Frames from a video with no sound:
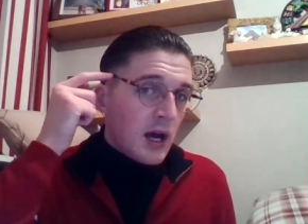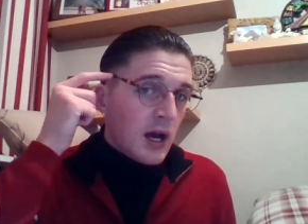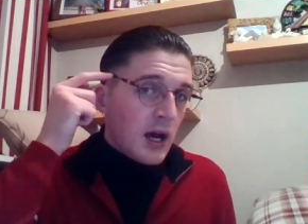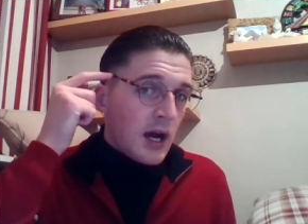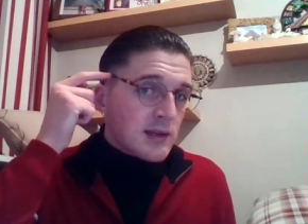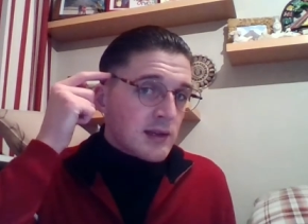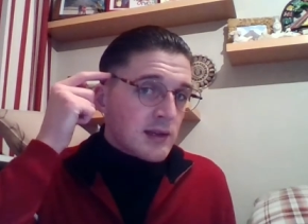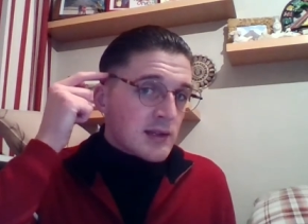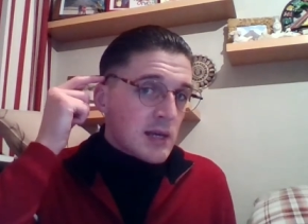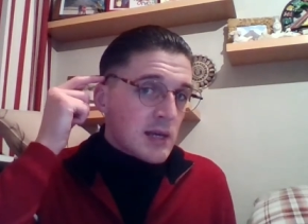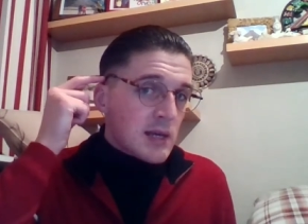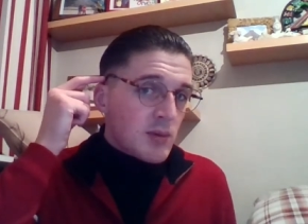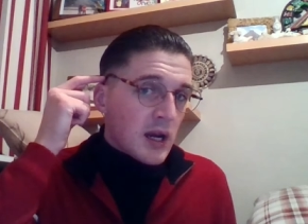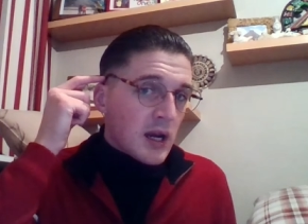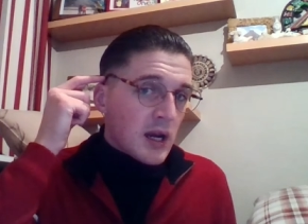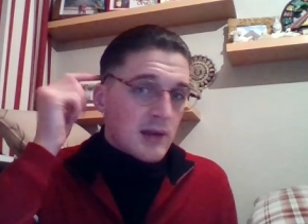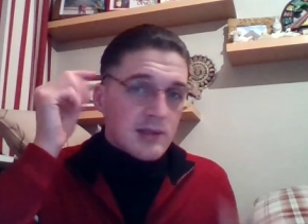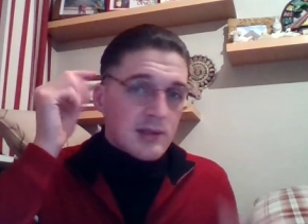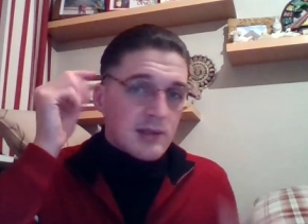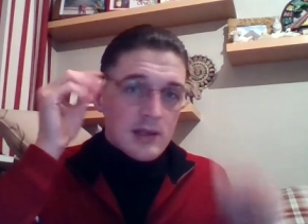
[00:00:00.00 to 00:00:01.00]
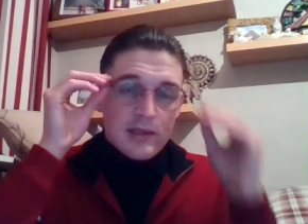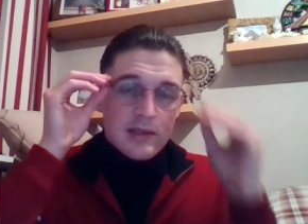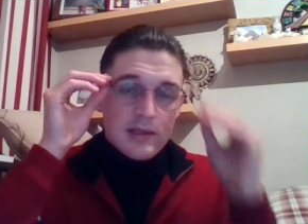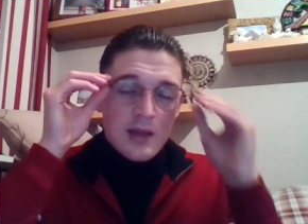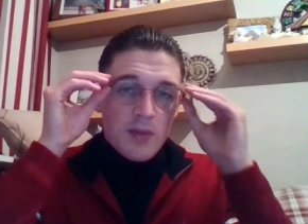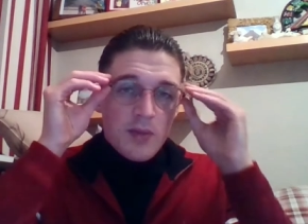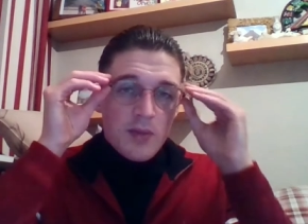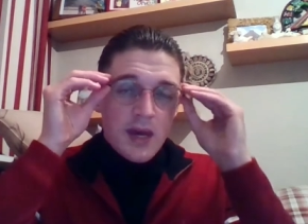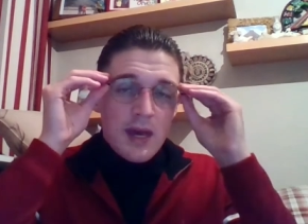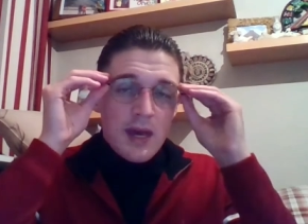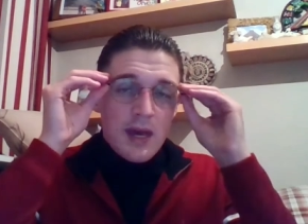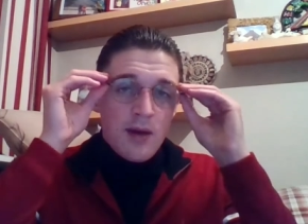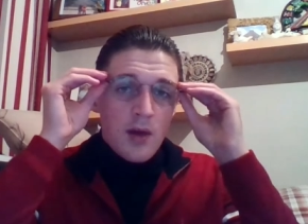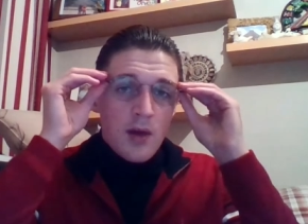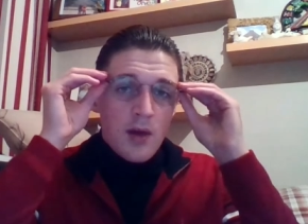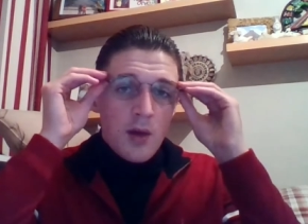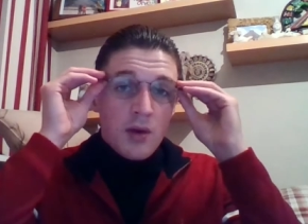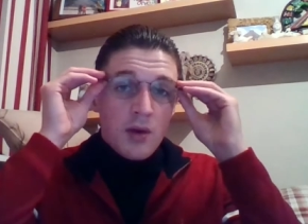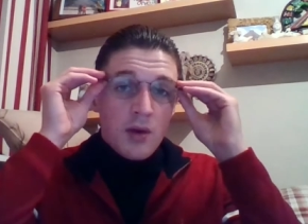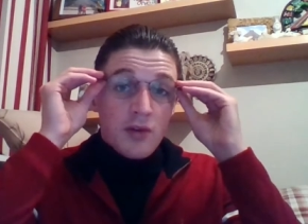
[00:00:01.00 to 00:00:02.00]
I just leave my glasses up here,
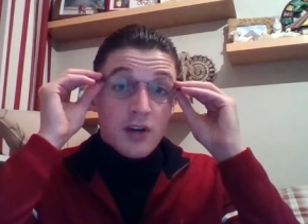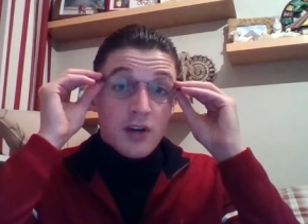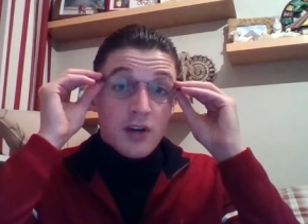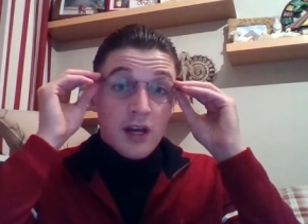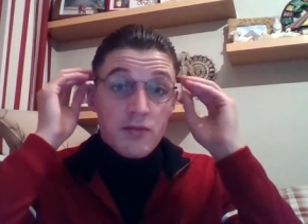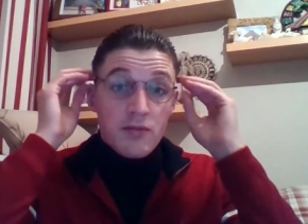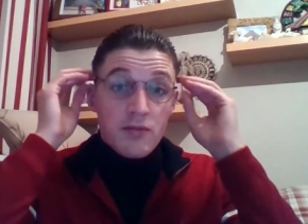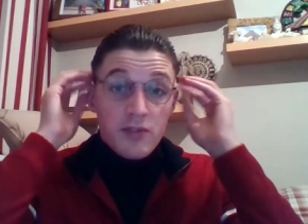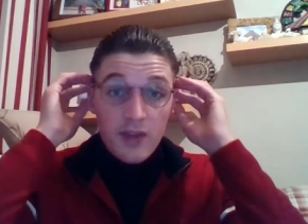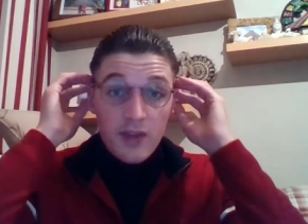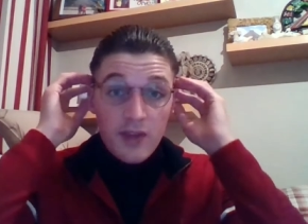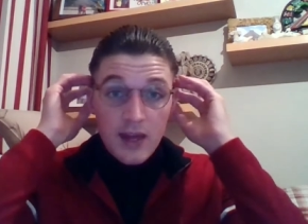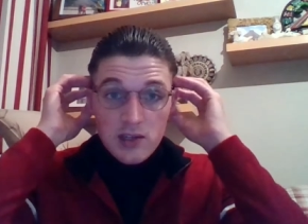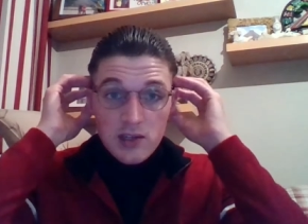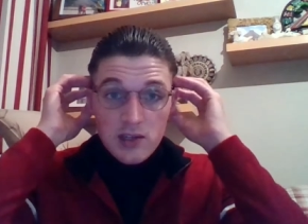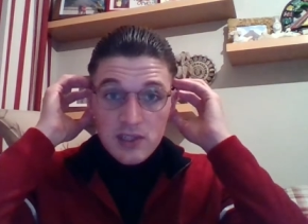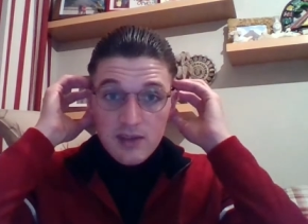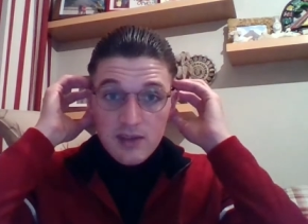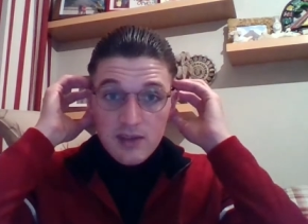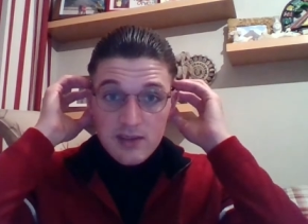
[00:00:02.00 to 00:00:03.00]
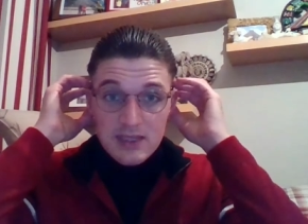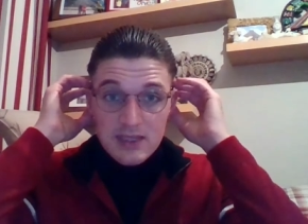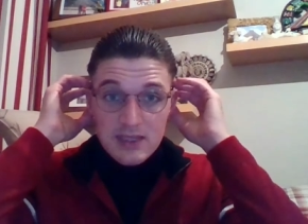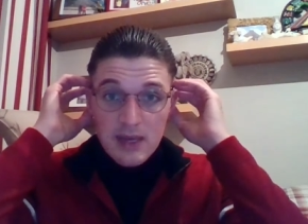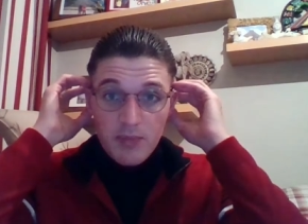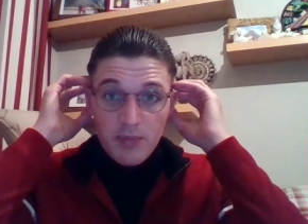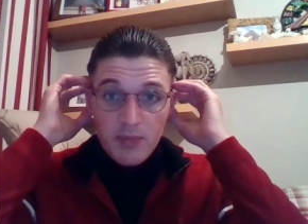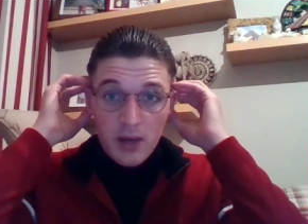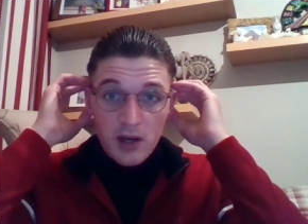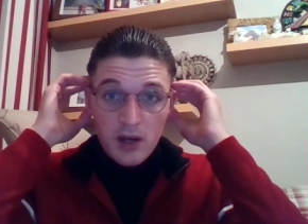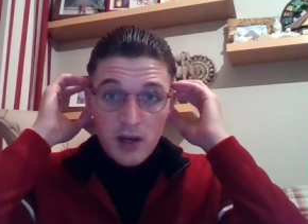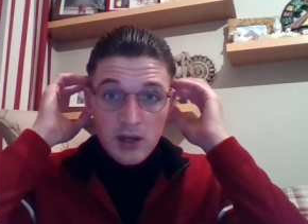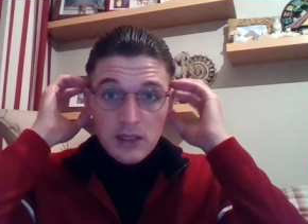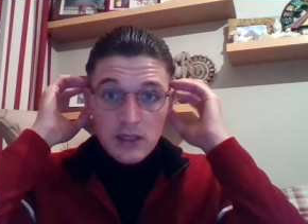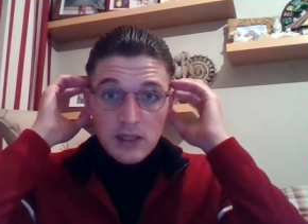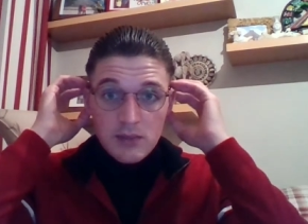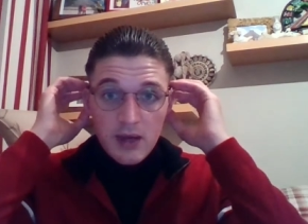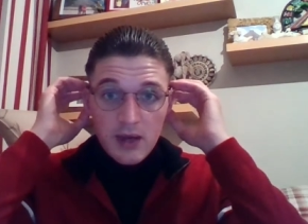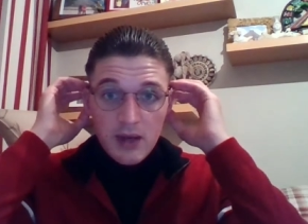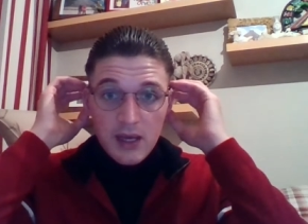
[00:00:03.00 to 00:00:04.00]
but for comfort they actually sit
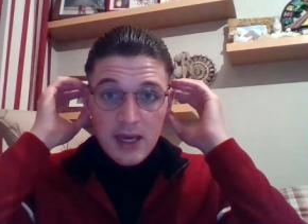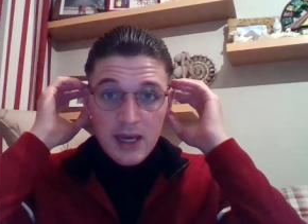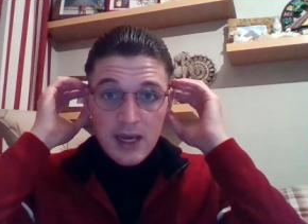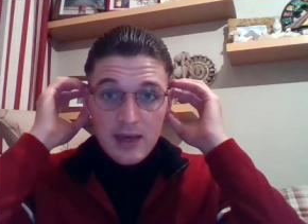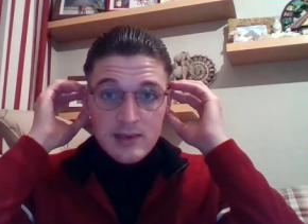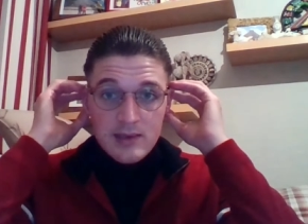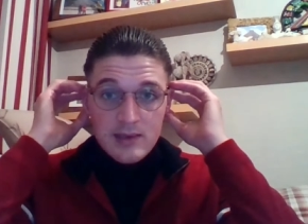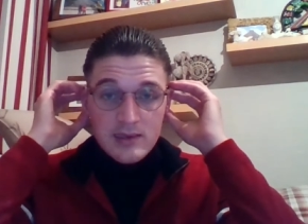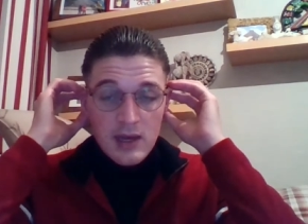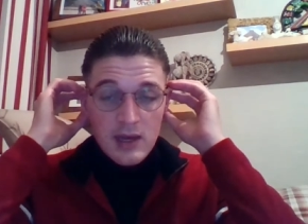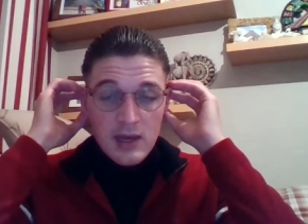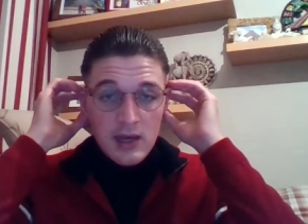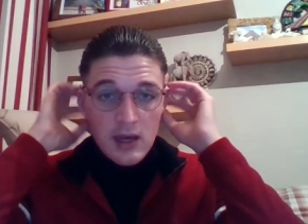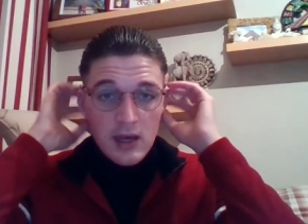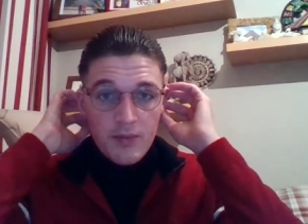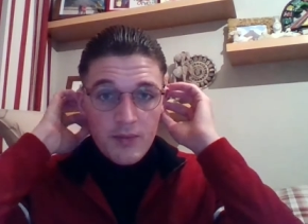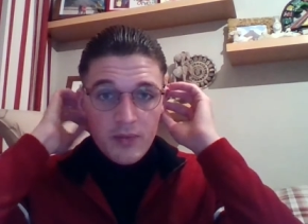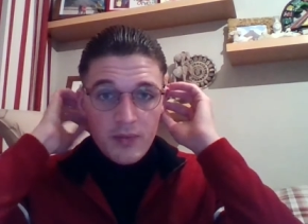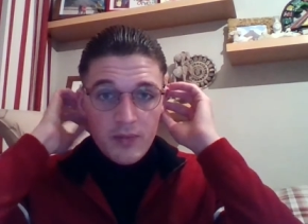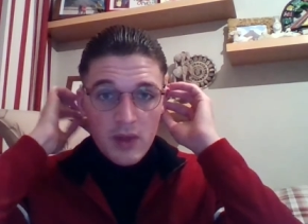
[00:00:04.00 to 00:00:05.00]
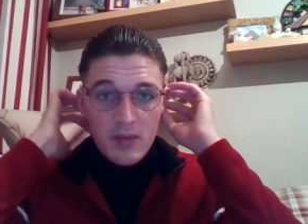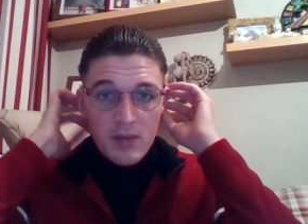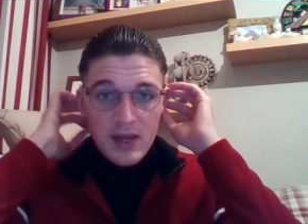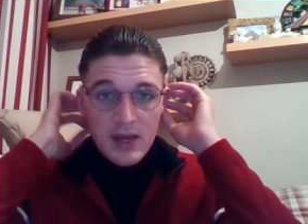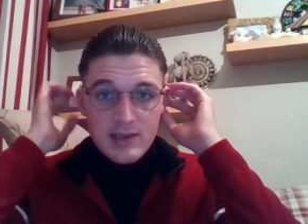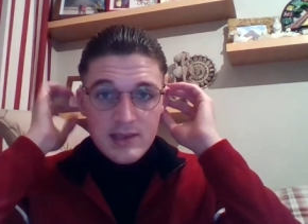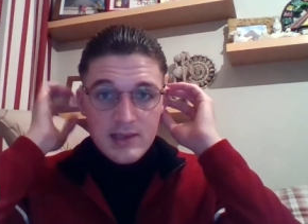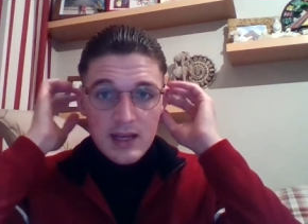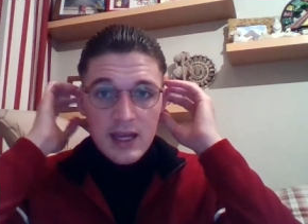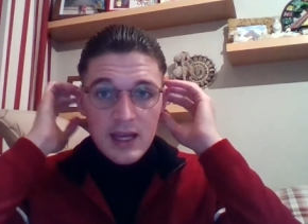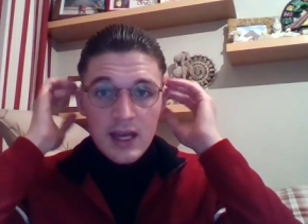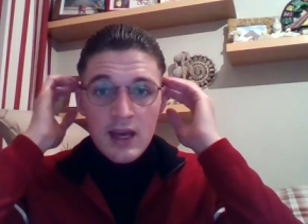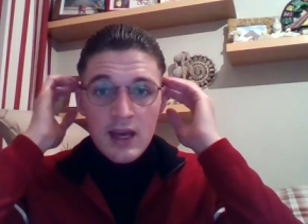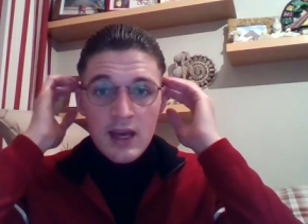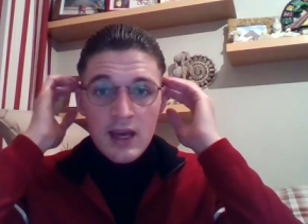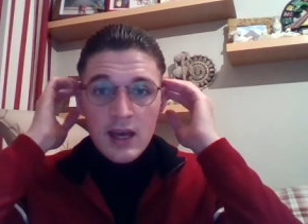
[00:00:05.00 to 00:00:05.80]
behind my ears amazingly.